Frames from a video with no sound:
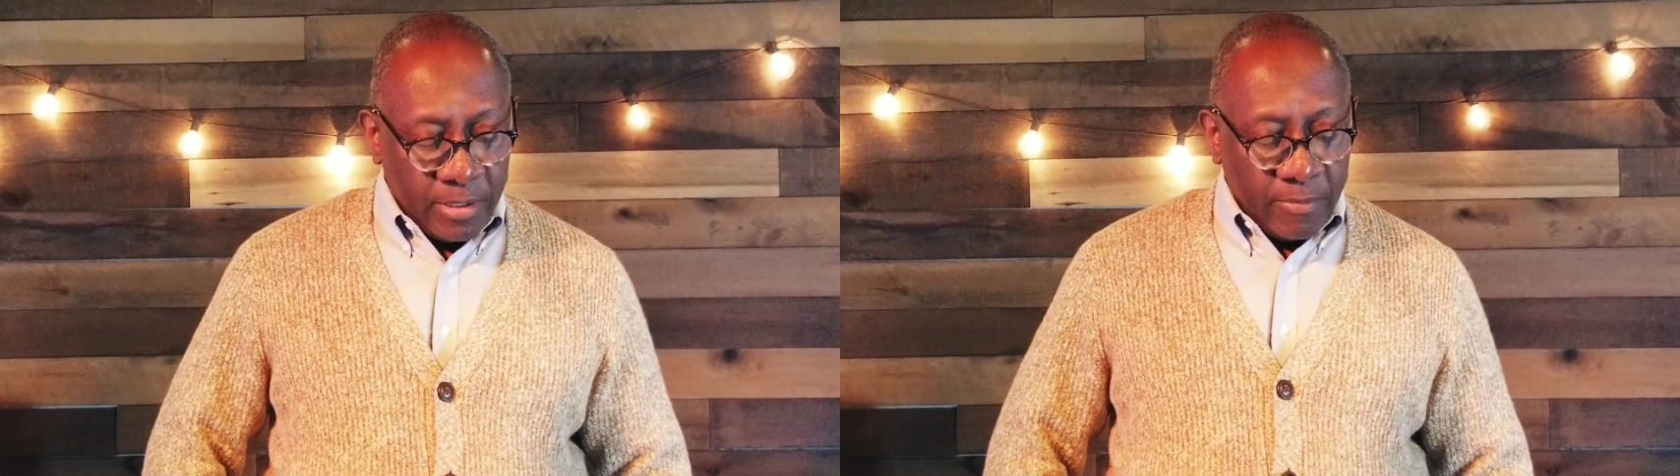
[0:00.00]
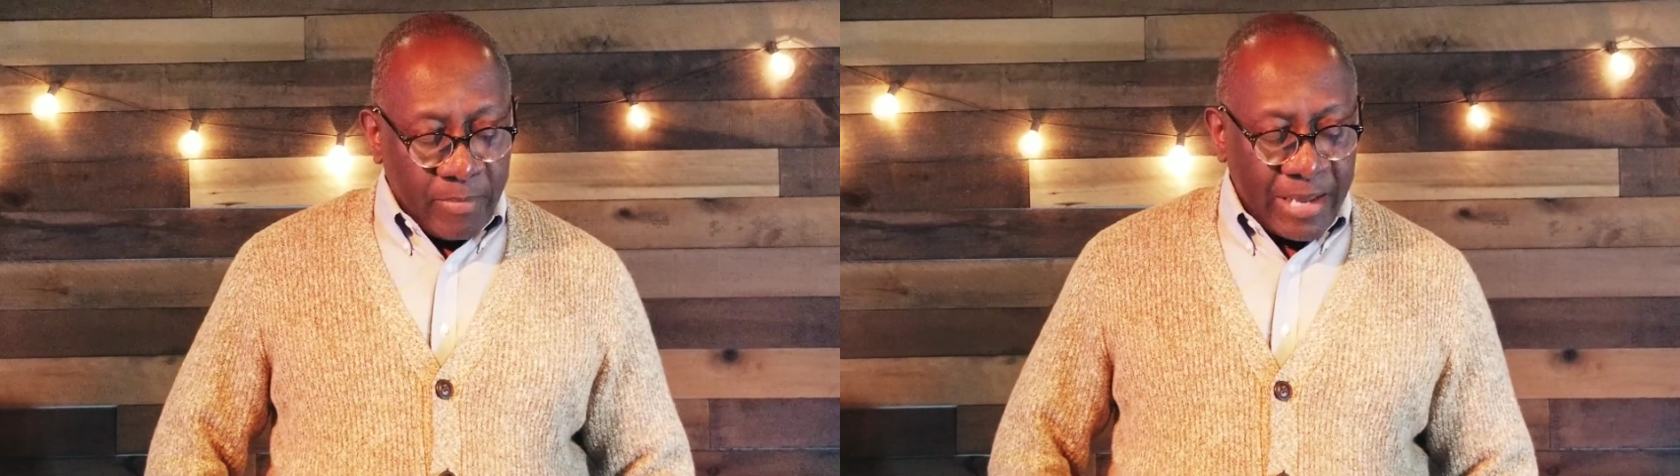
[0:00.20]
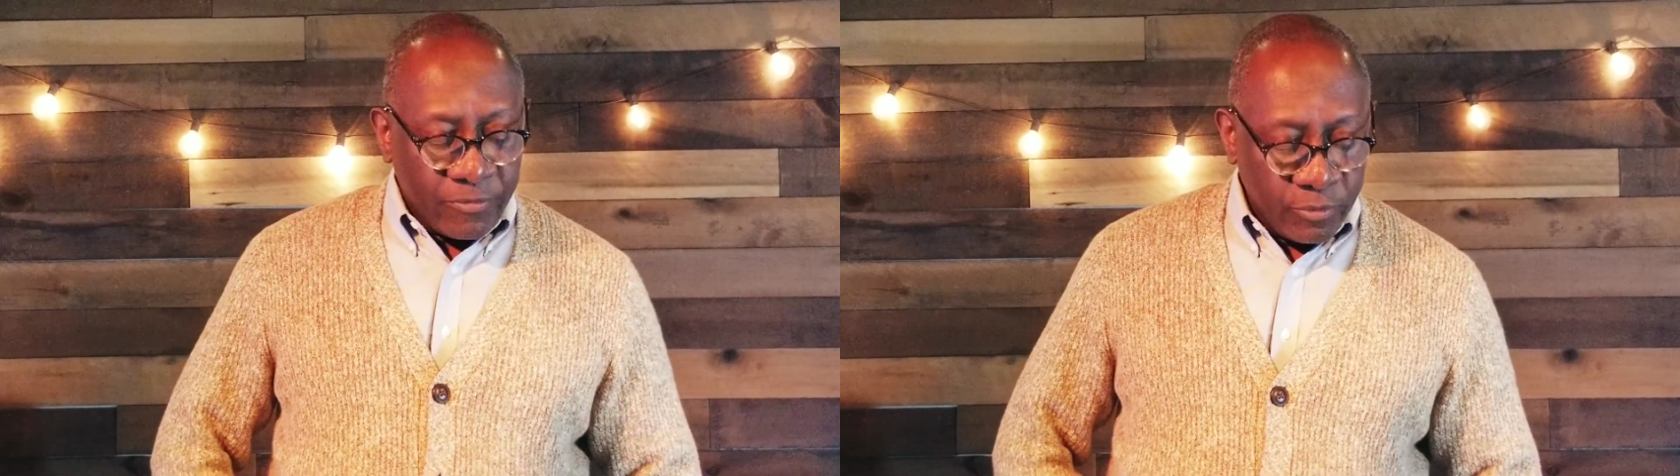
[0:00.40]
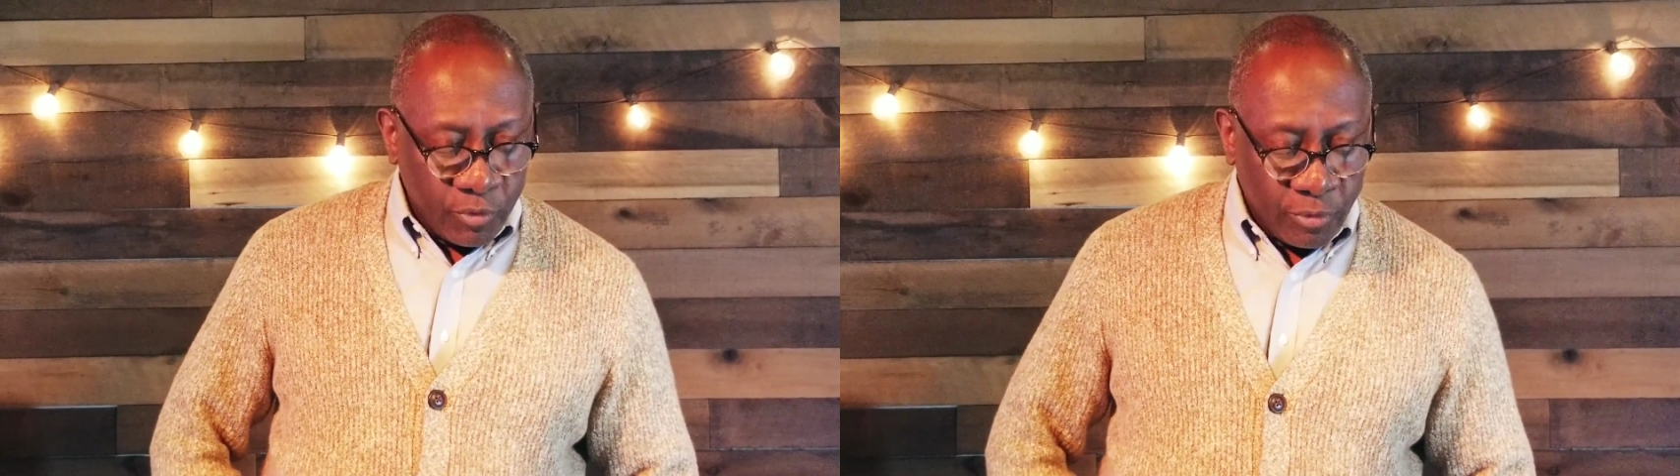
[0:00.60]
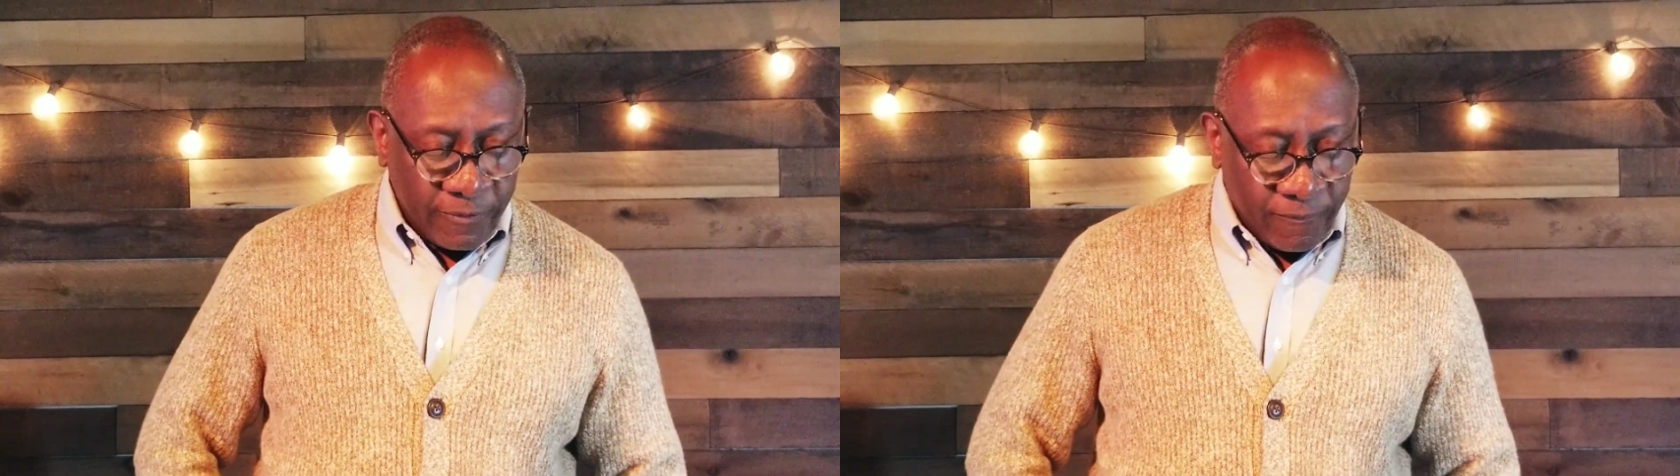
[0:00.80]
Matthew
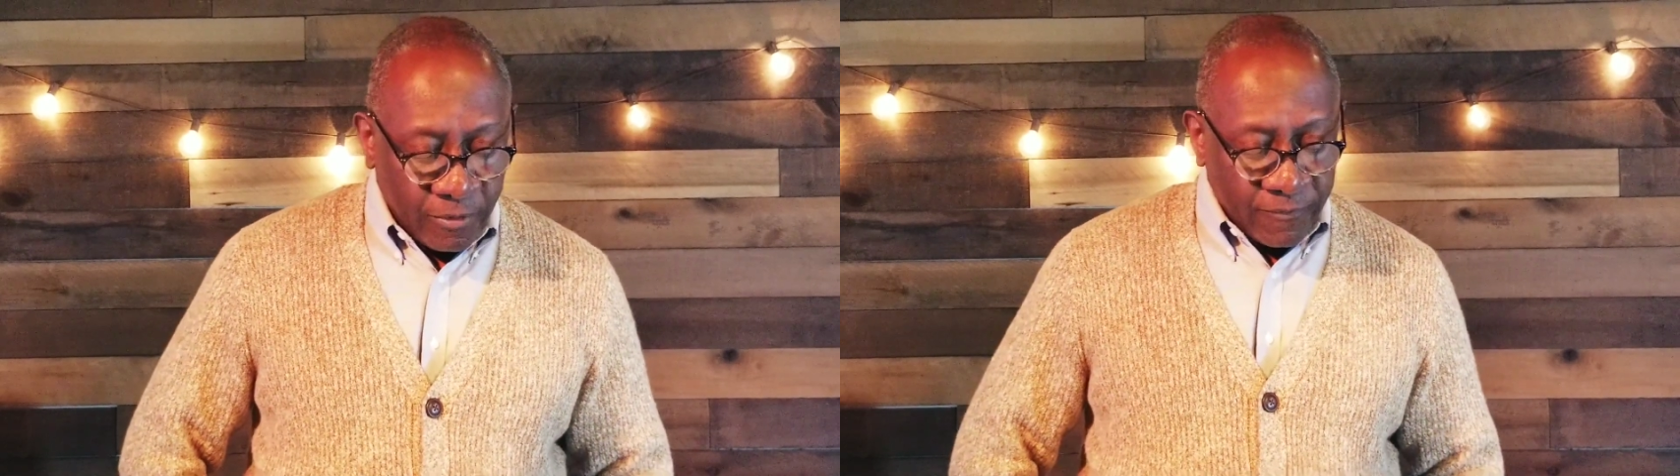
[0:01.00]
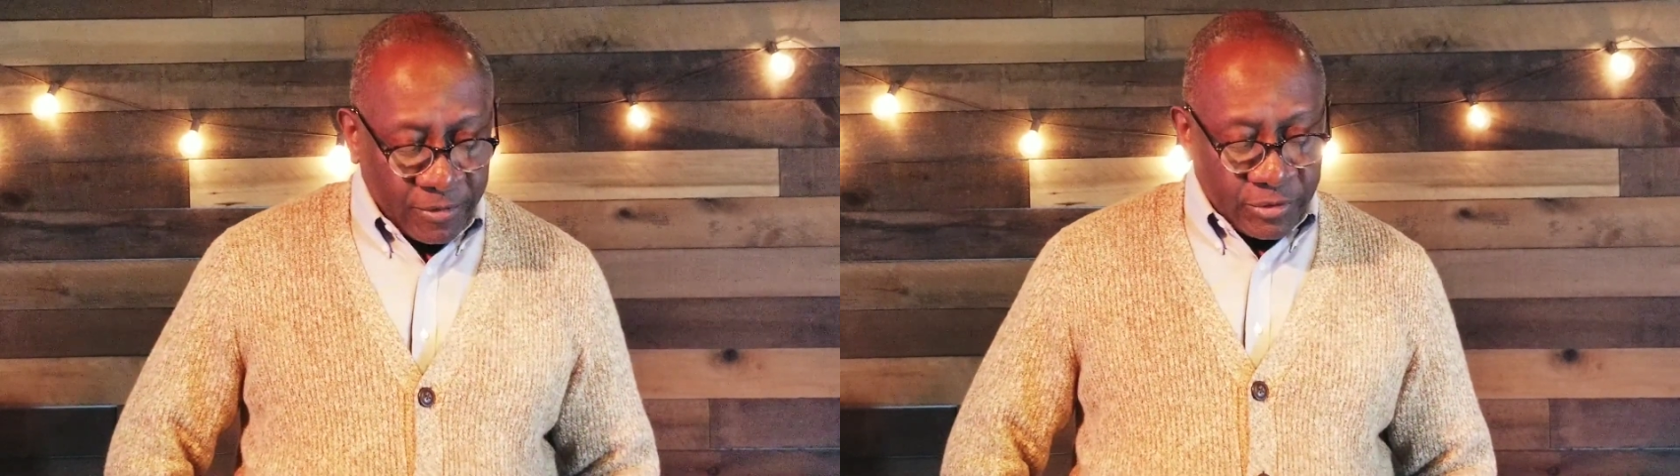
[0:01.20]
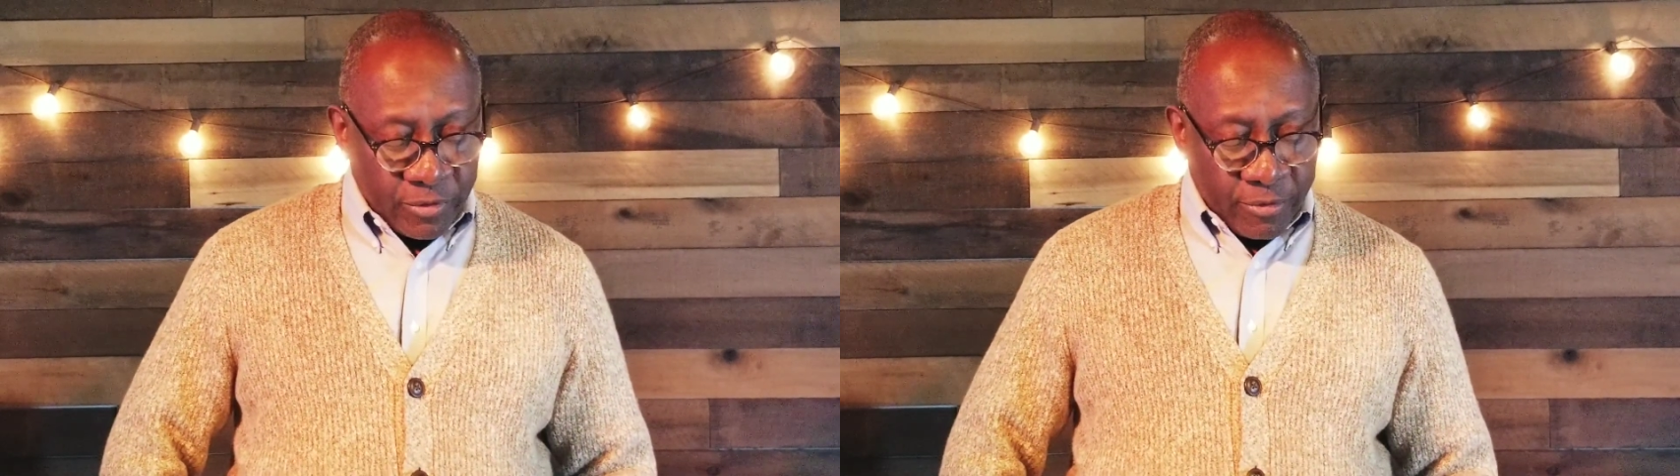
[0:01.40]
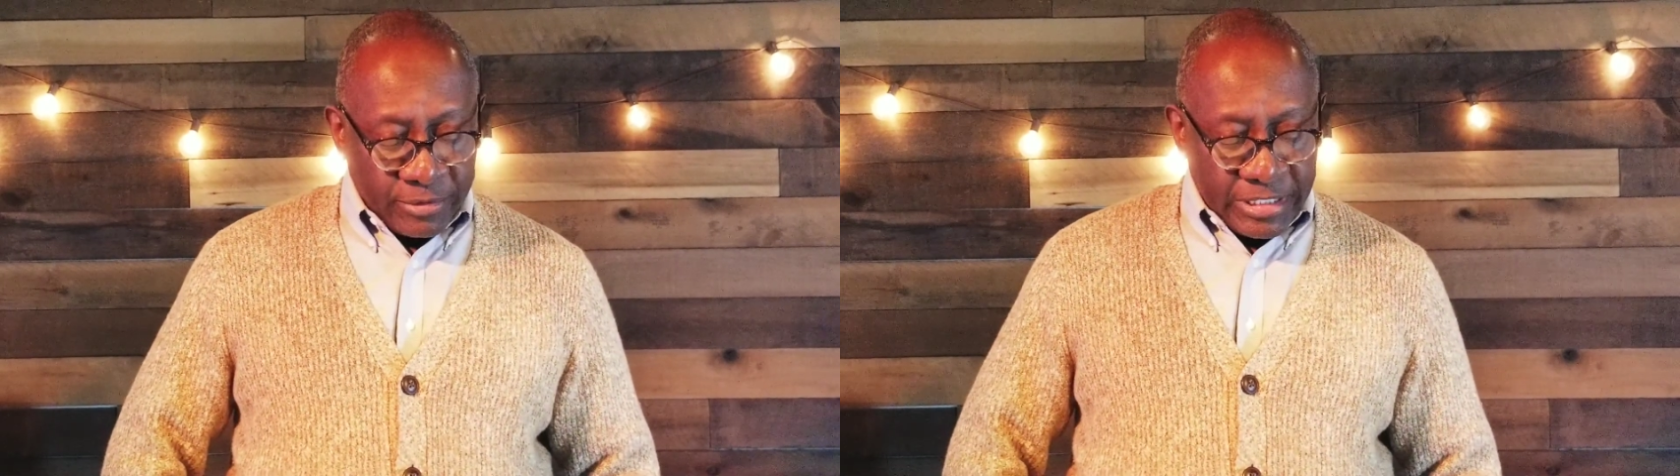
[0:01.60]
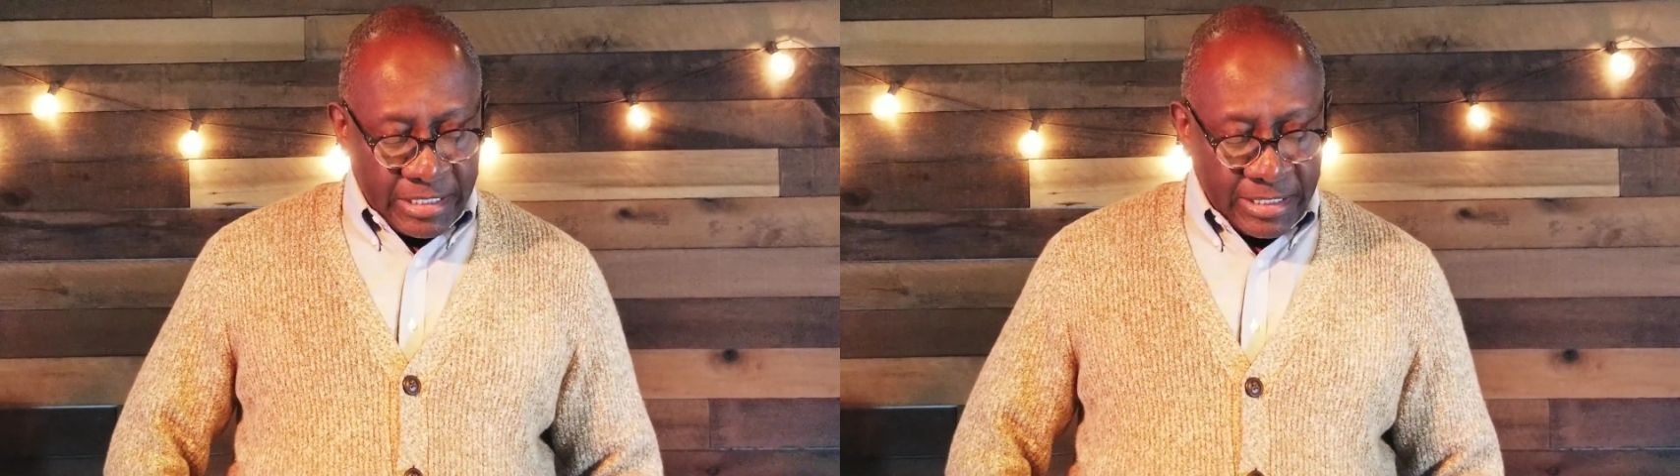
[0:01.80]
24, verse
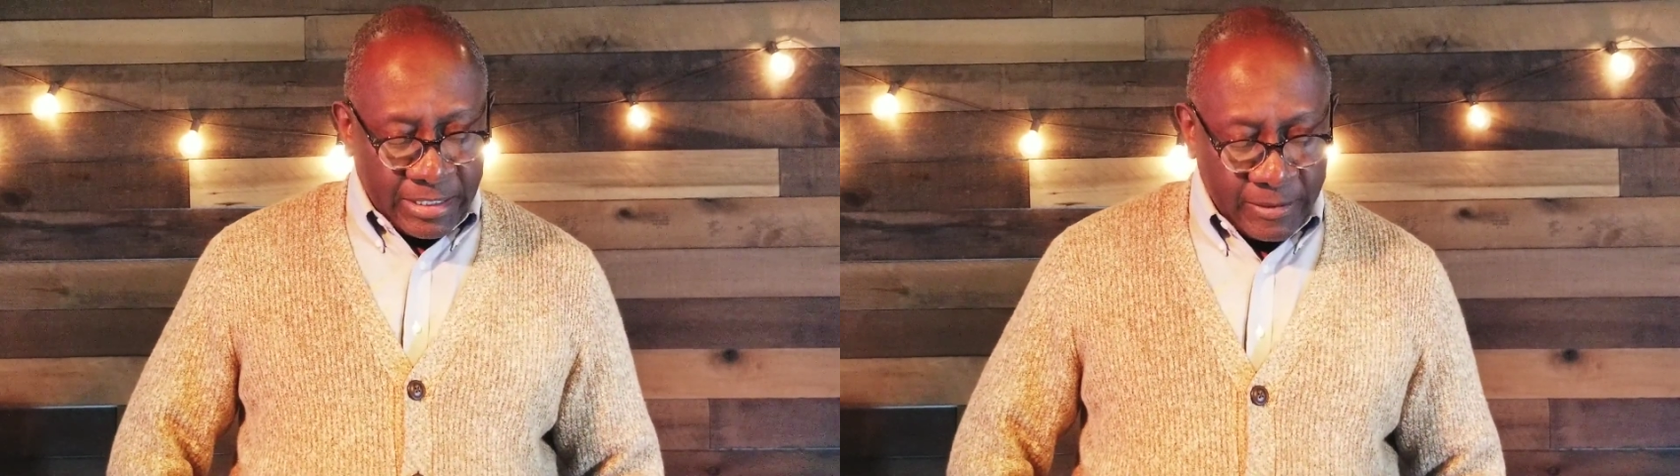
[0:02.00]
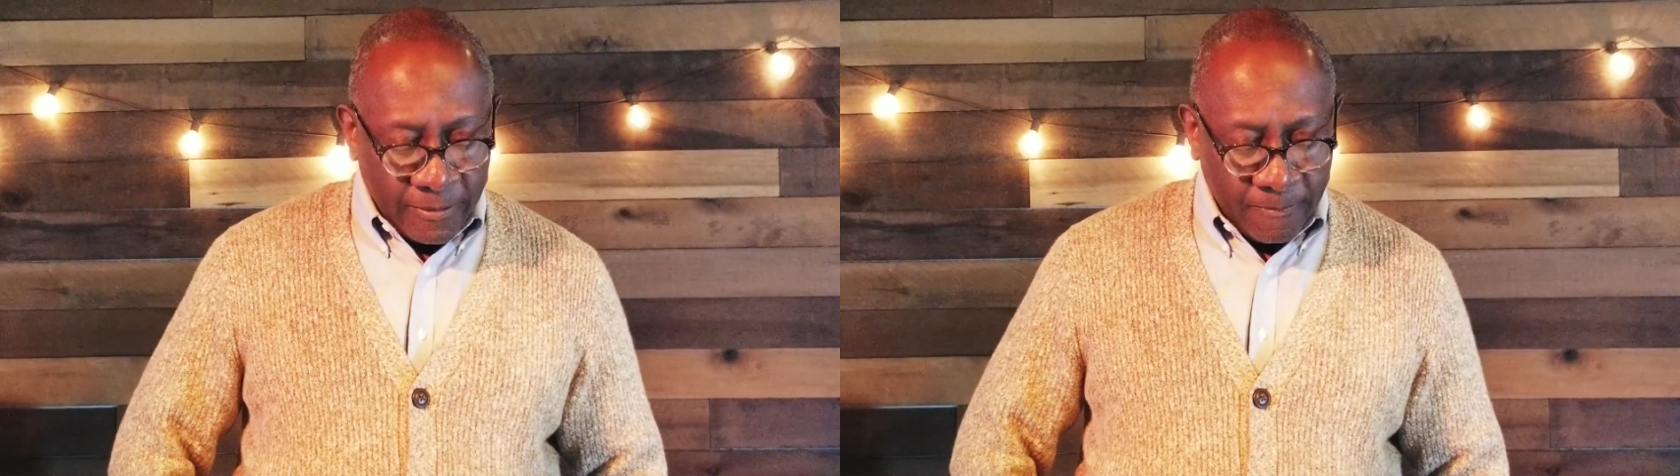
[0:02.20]
13.